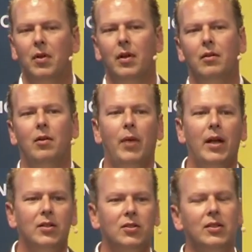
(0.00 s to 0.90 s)
You
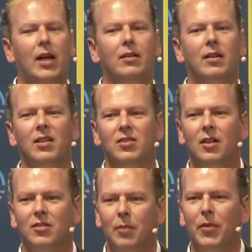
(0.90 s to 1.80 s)
may state that this is
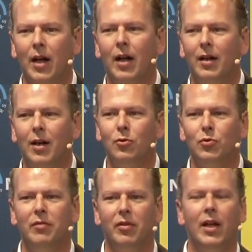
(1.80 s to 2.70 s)
not something I
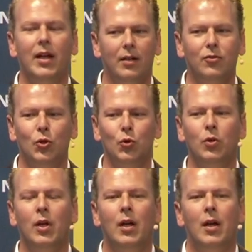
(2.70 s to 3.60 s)
encounter every day, true,
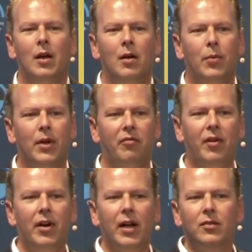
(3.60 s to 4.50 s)
but a
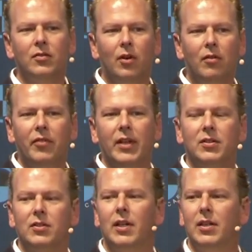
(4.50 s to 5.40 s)
variant of
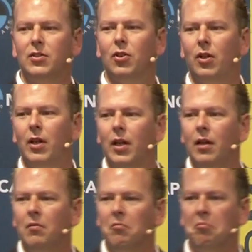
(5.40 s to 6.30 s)
this is certainly
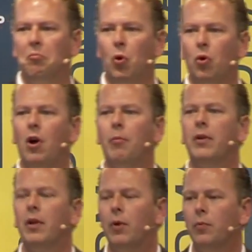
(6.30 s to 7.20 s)
more common
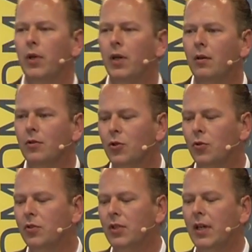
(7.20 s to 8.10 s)
than what we
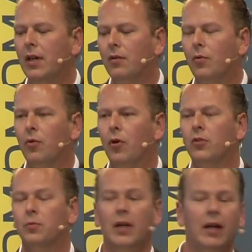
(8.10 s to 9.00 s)
should see in real
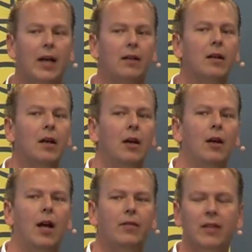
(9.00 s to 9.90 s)
roads. And again,
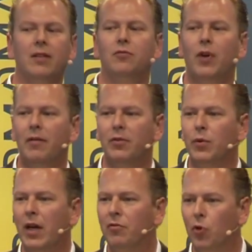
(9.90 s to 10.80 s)
attentive drivers
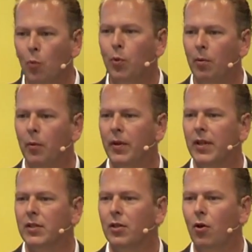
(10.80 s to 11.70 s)
would have no problem with
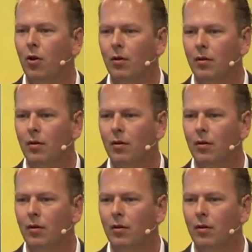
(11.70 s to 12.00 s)
this at all,